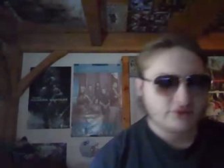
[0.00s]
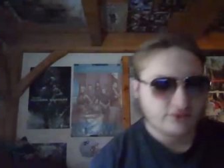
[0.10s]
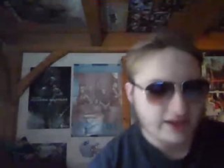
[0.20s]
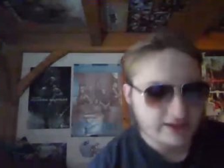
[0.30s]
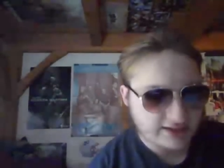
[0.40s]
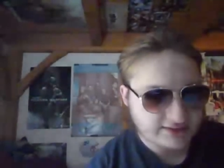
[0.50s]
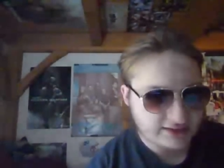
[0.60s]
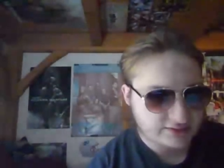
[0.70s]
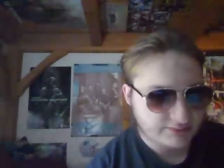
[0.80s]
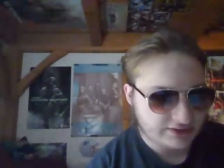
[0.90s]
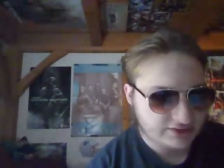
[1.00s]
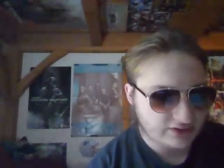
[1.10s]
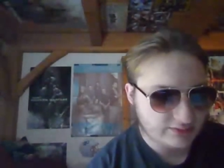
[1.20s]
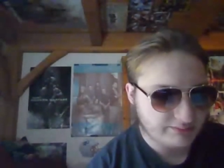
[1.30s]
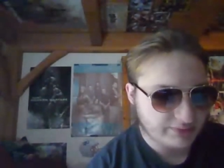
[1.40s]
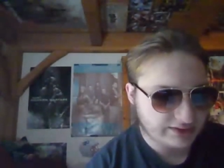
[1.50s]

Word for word: So that has yet to be determined.